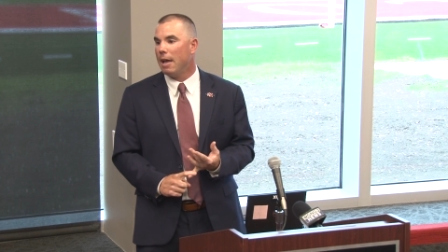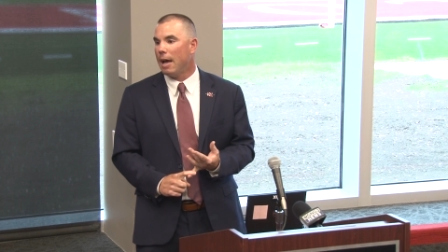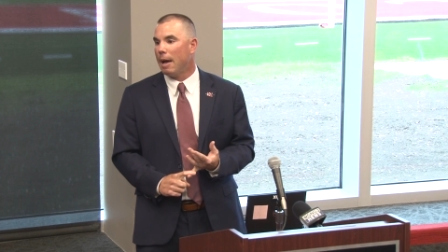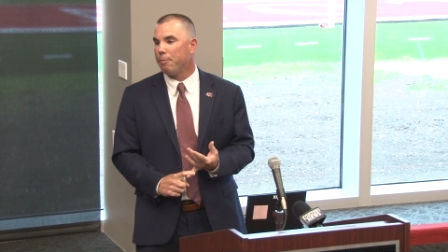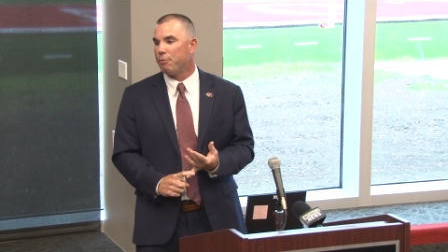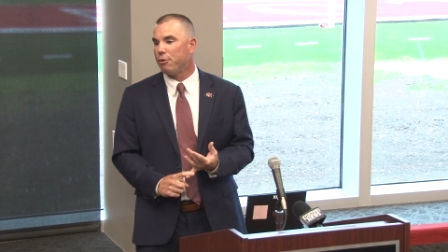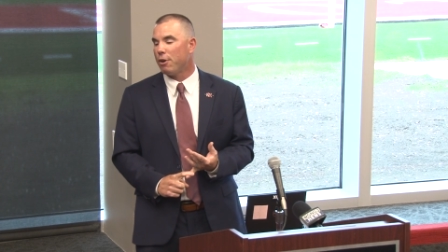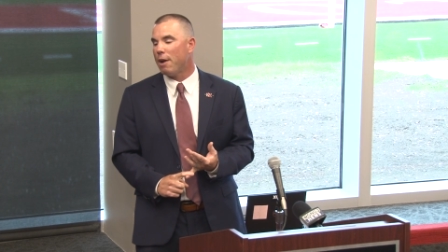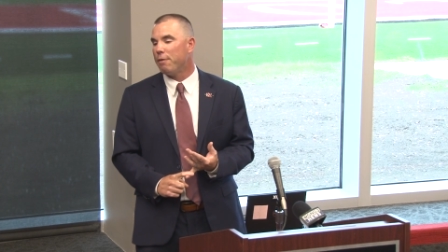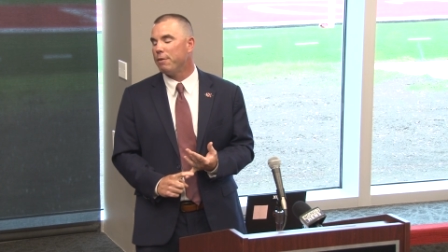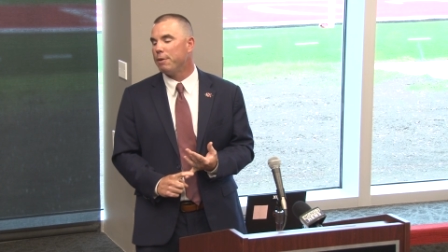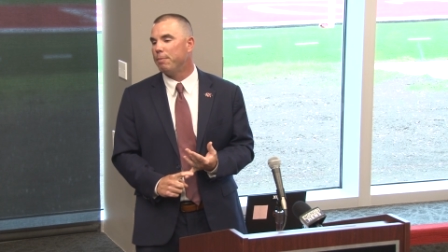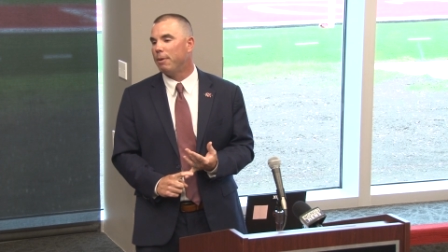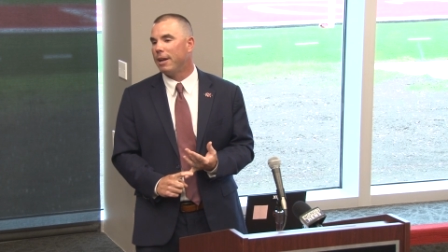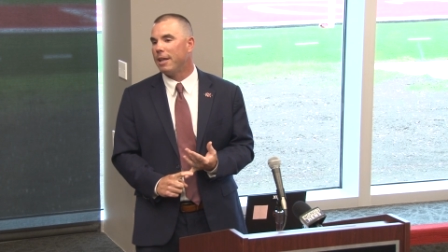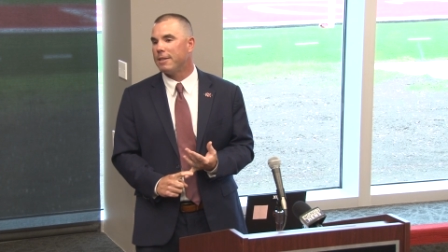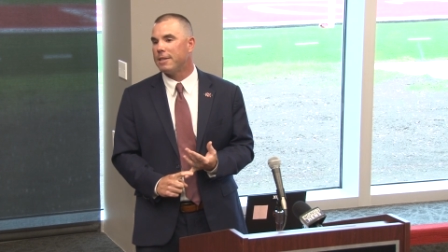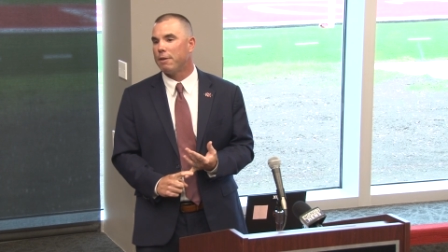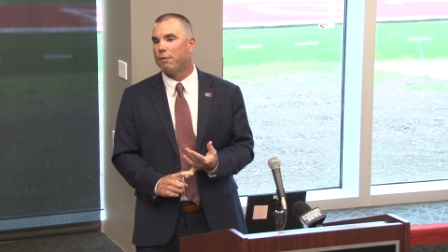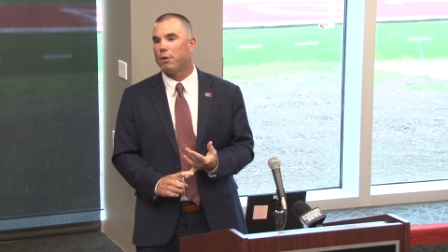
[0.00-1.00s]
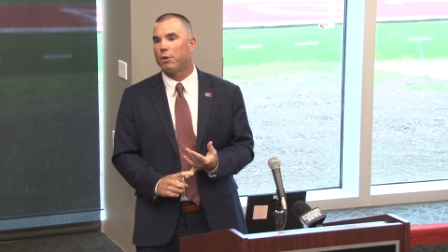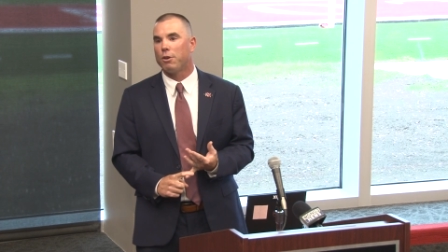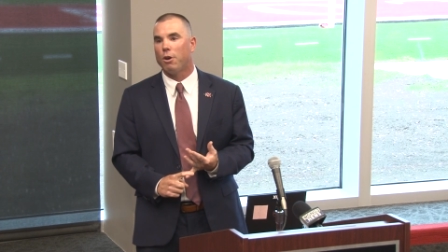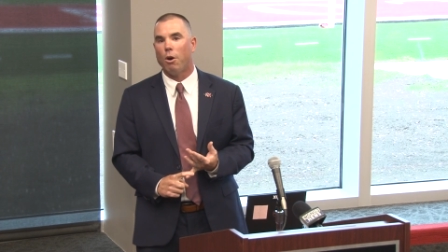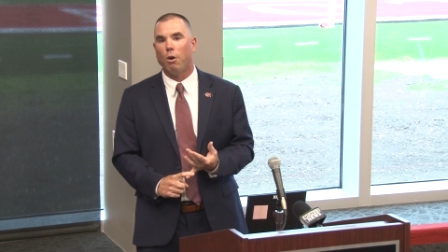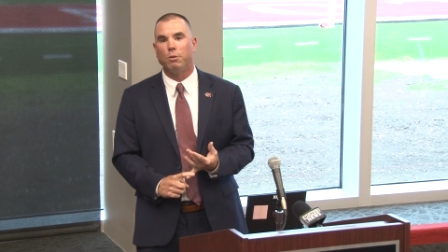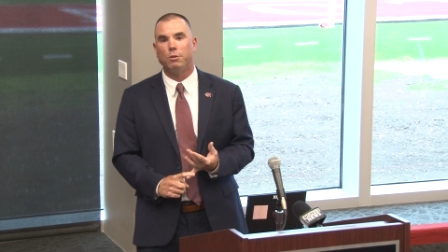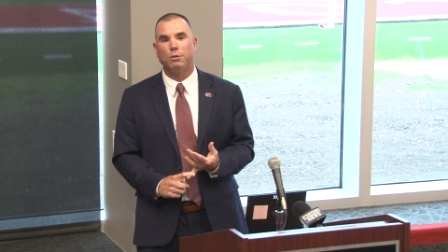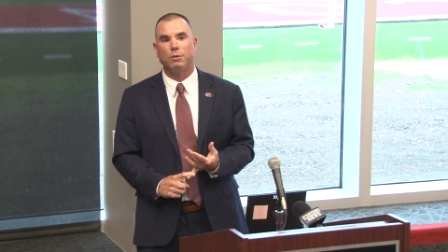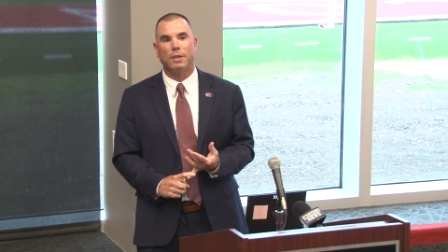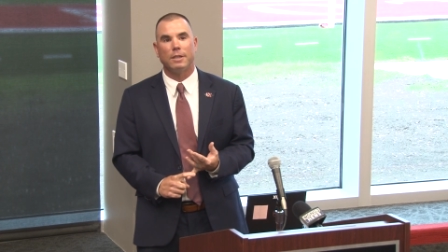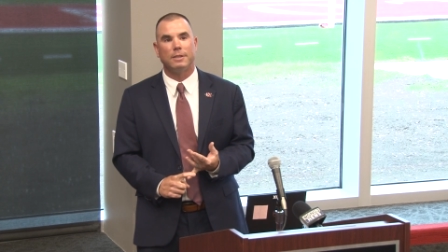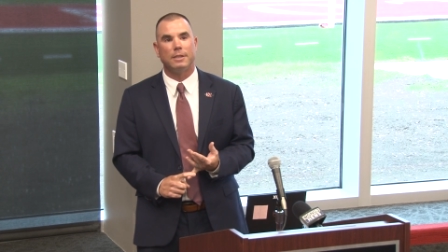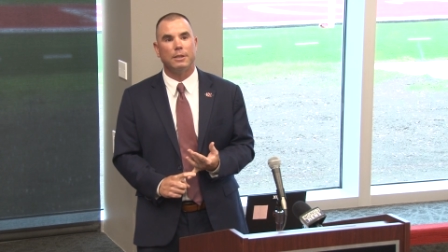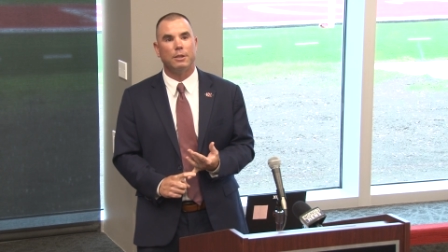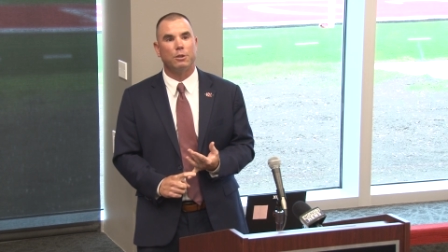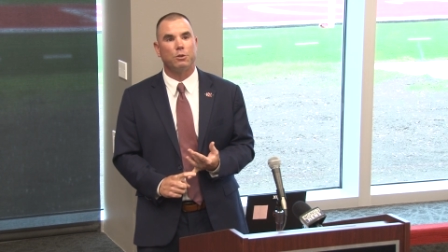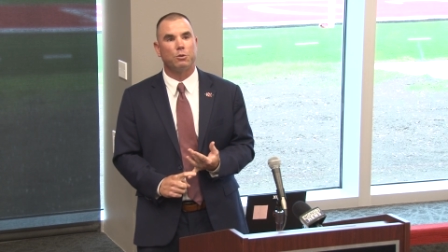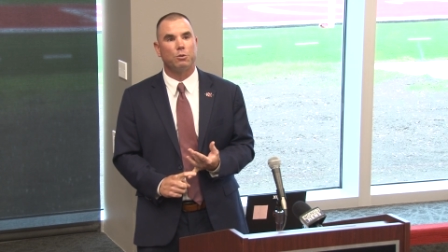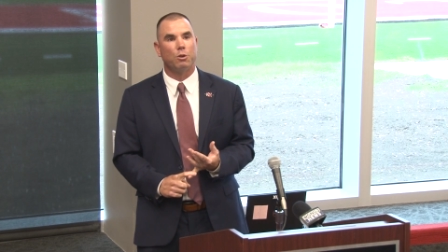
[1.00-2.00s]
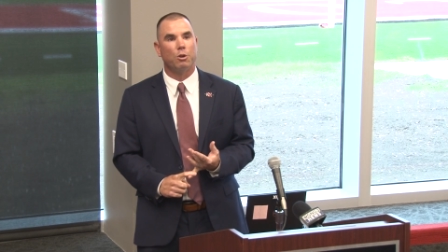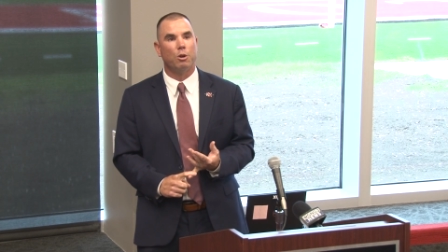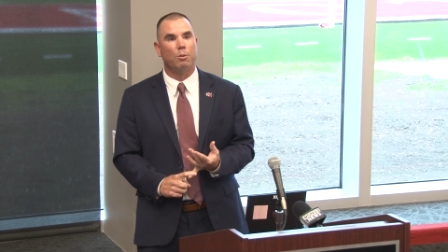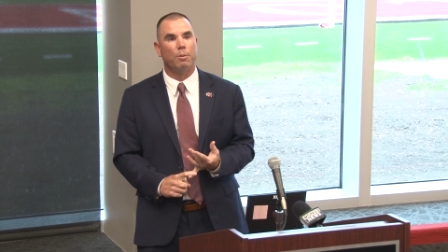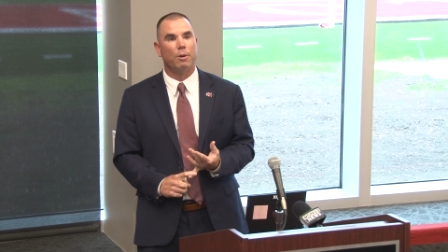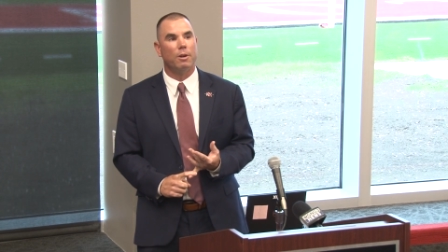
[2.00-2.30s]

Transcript: I'm sure everybody that's ever coached that's in this room,